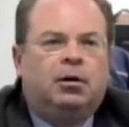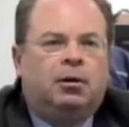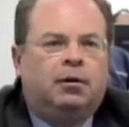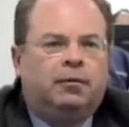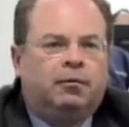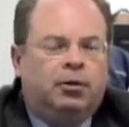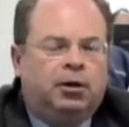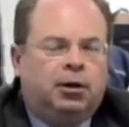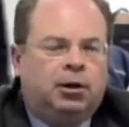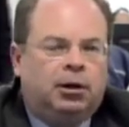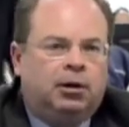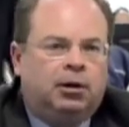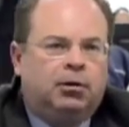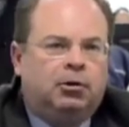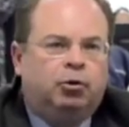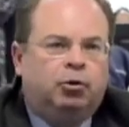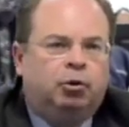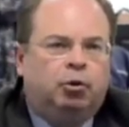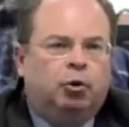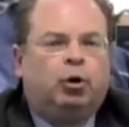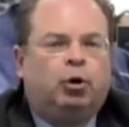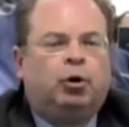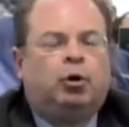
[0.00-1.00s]
of the
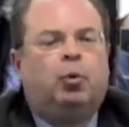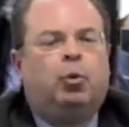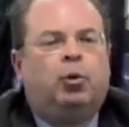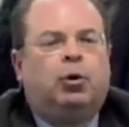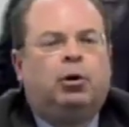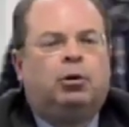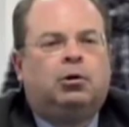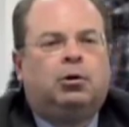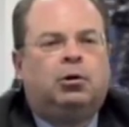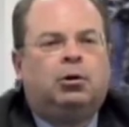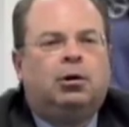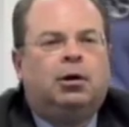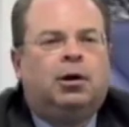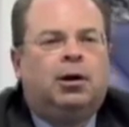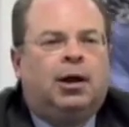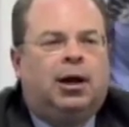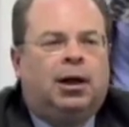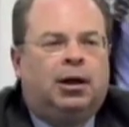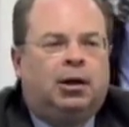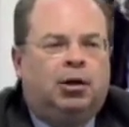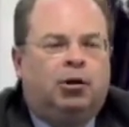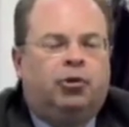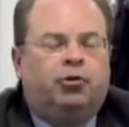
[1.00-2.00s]
New York worker
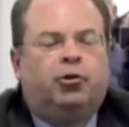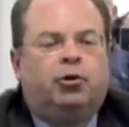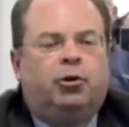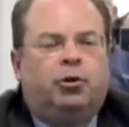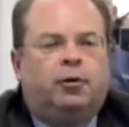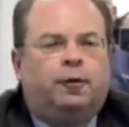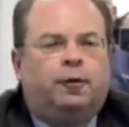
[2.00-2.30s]
and his or her